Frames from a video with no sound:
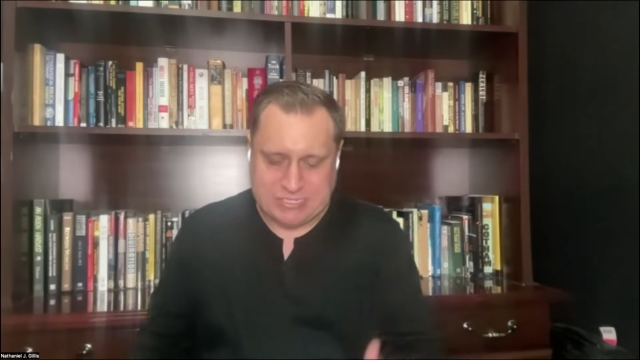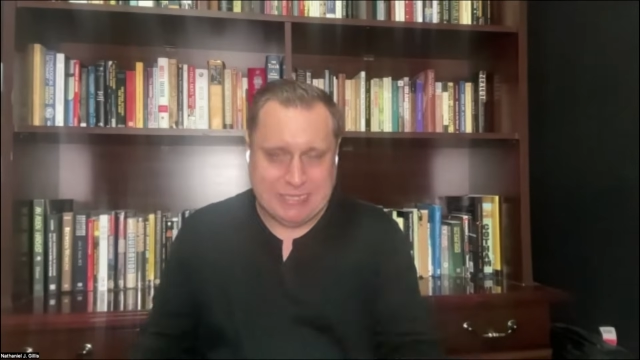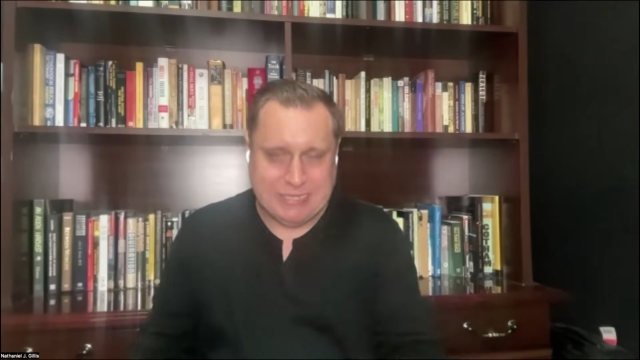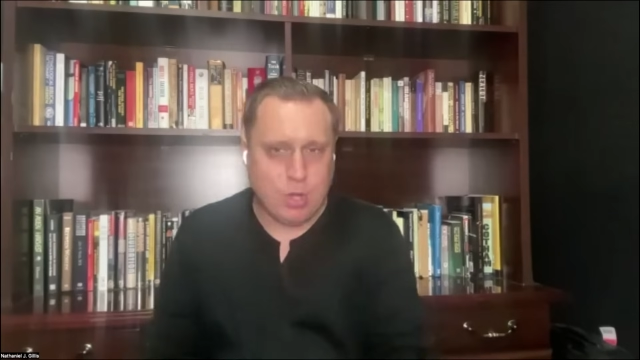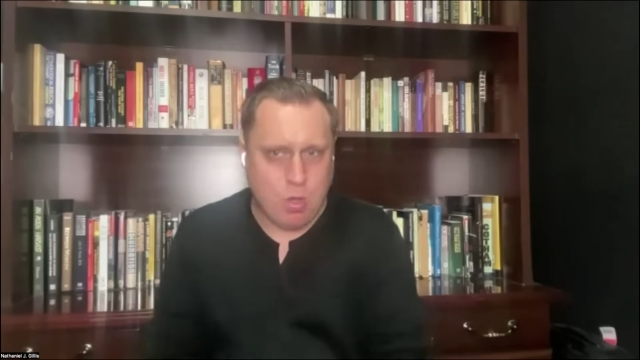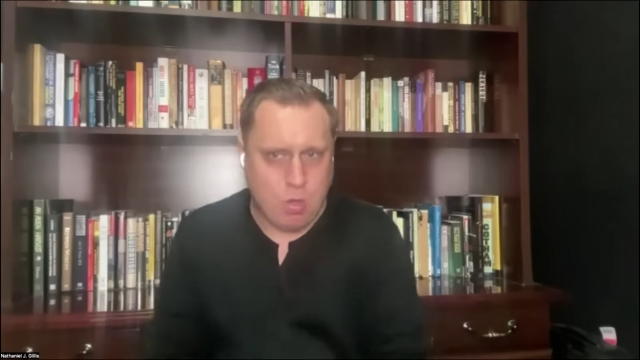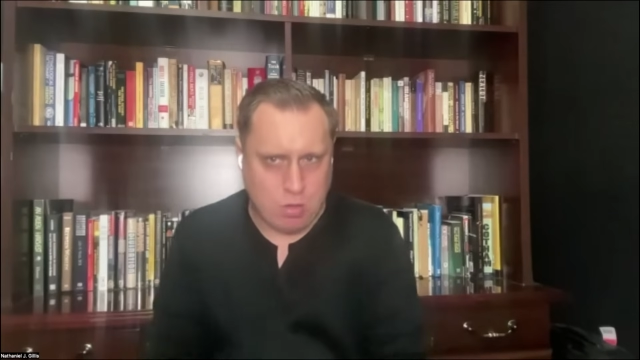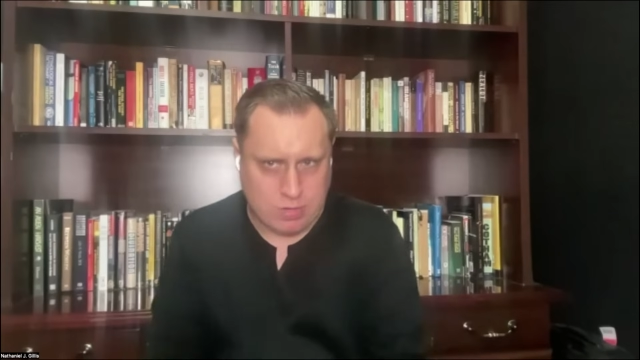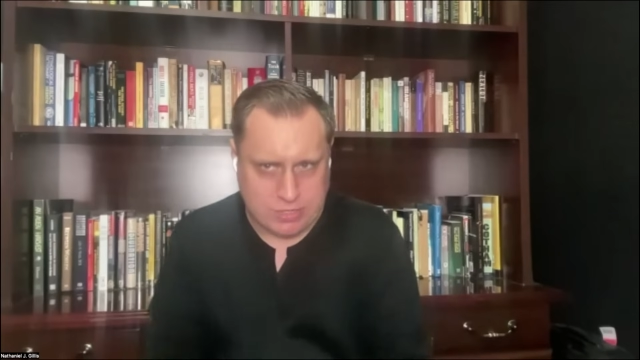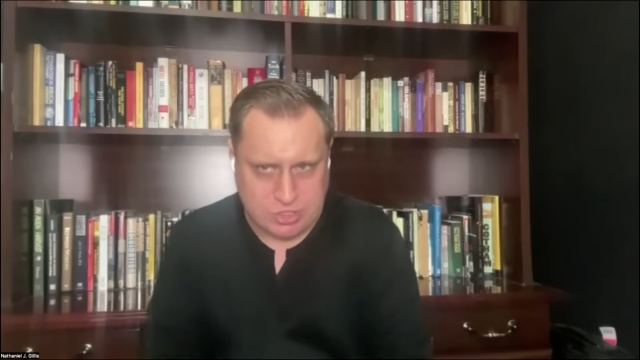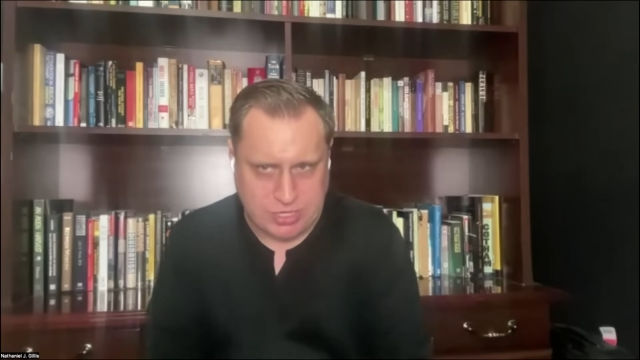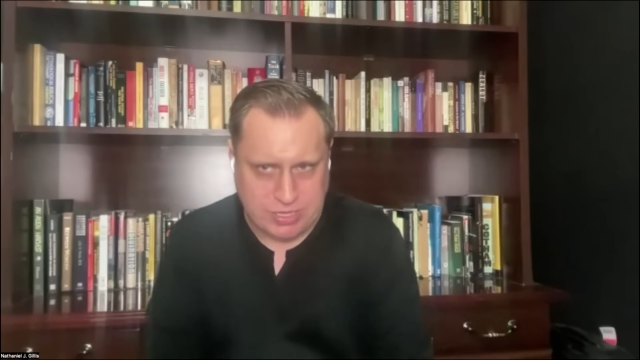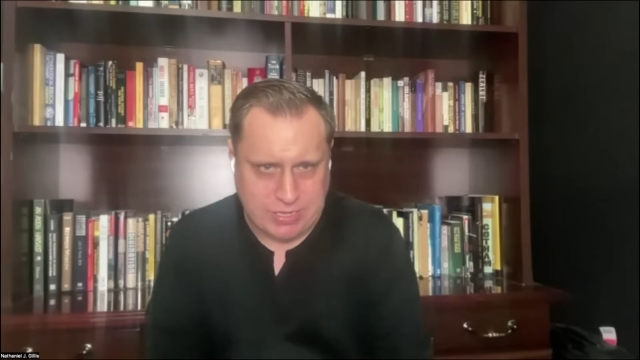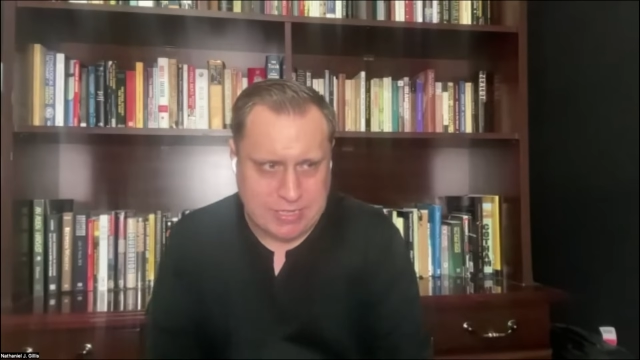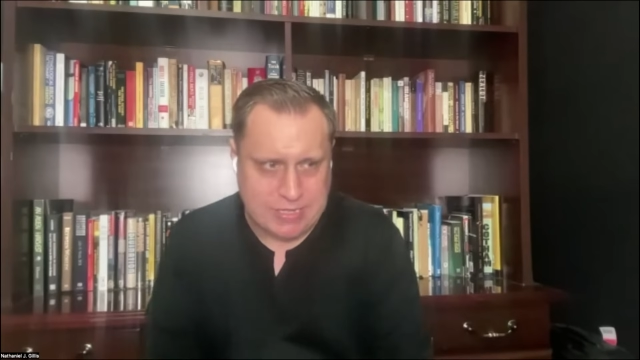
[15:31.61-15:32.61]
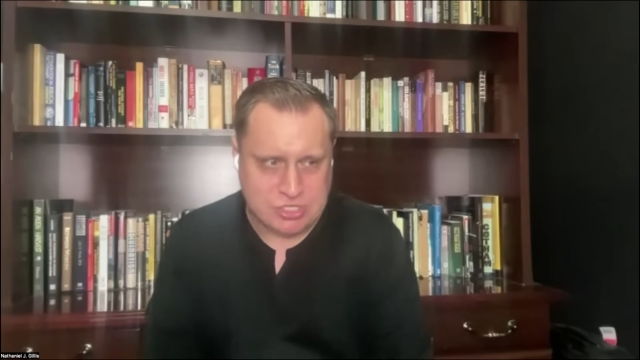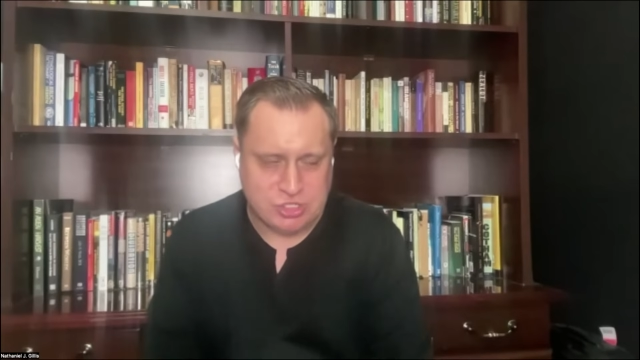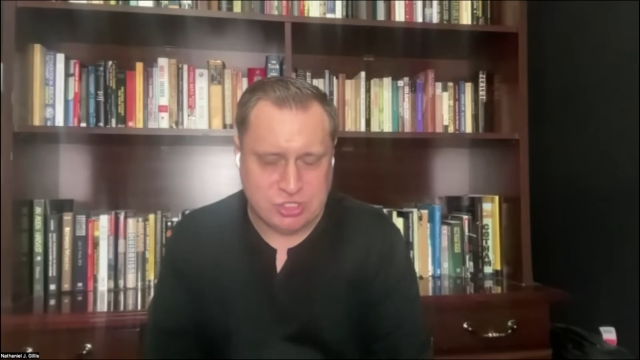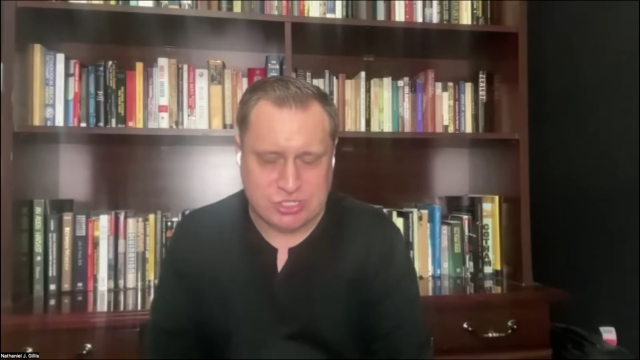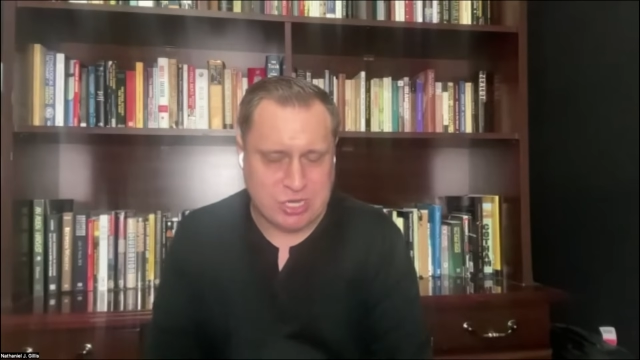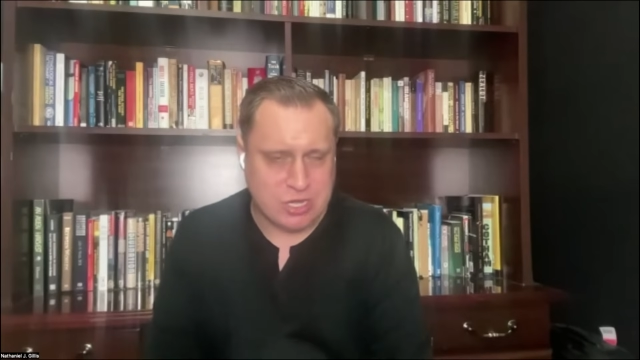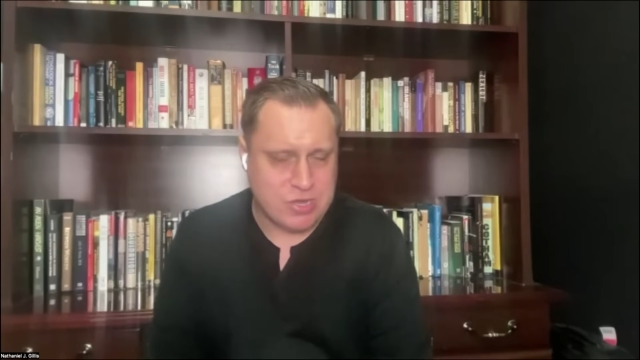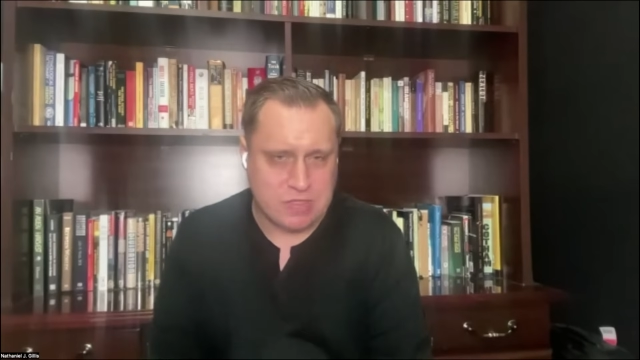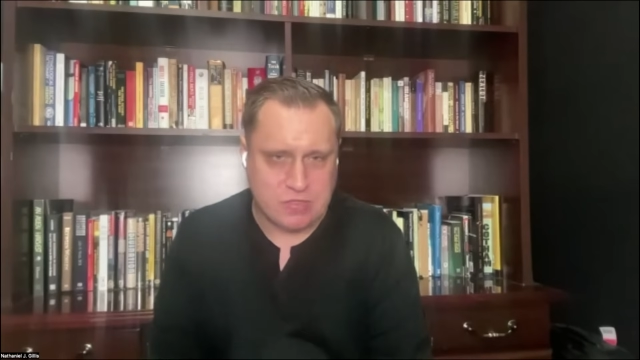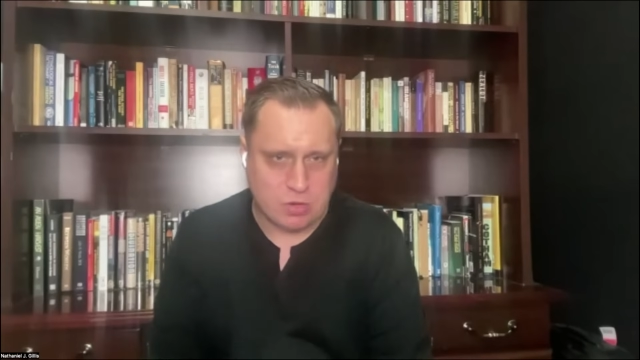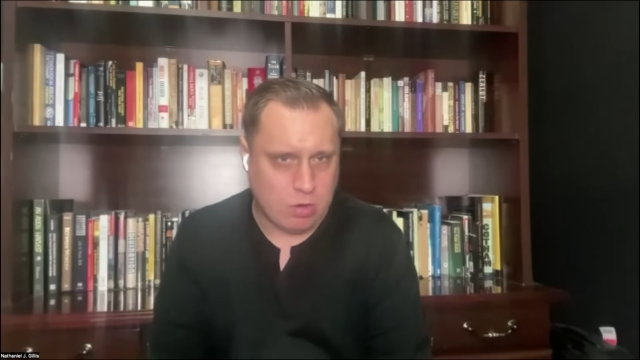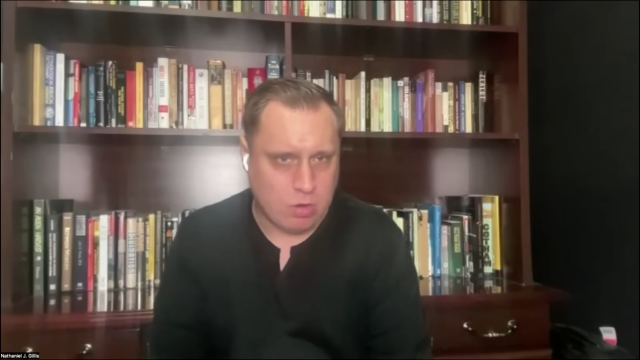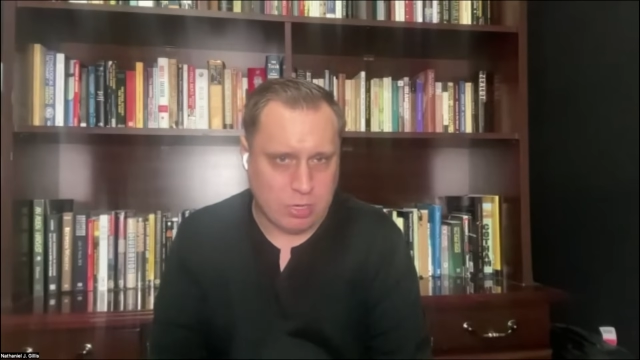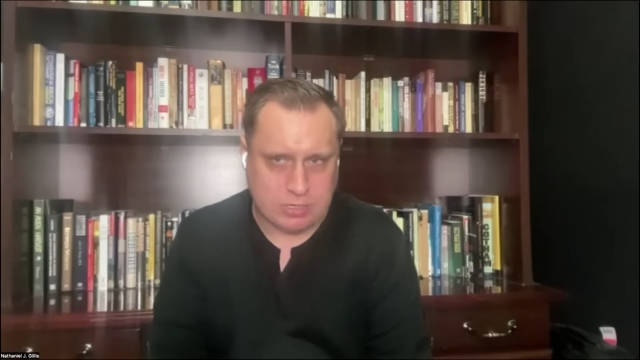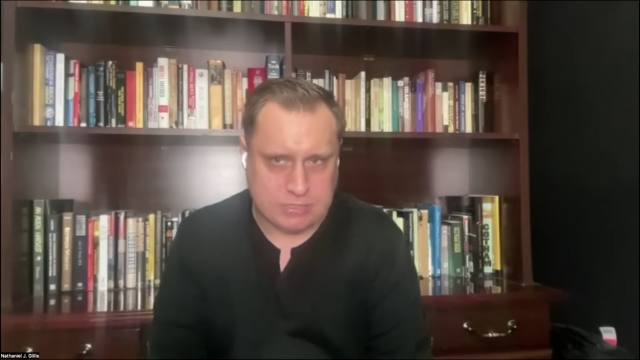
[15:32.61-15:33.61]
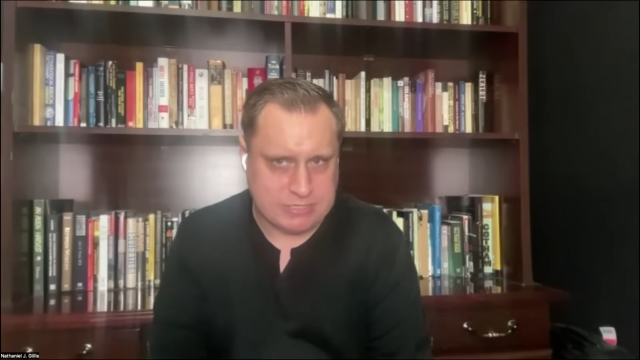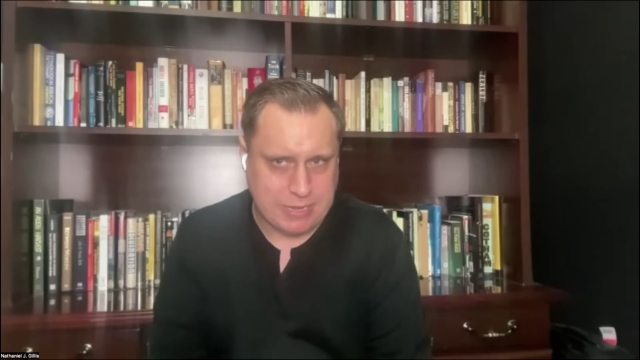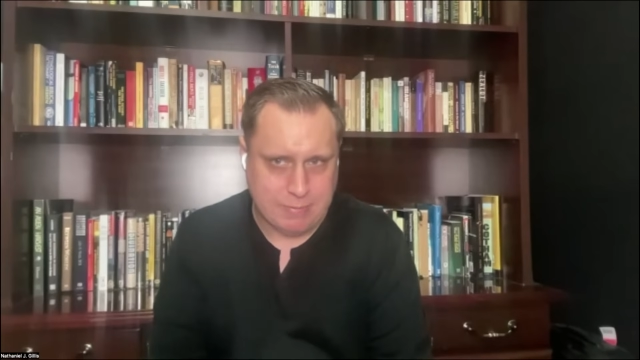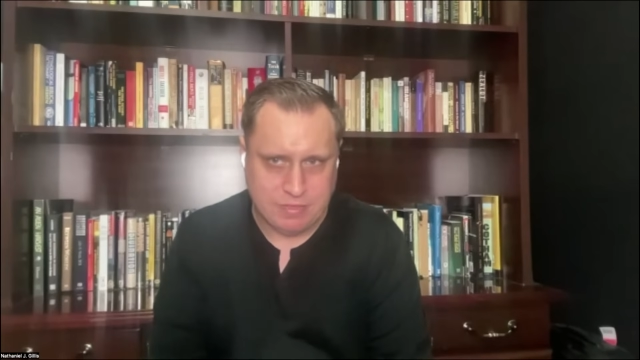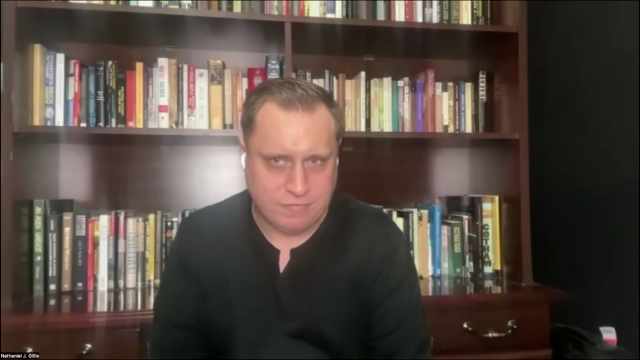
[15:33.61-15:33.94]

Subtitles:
demonology is just another archetype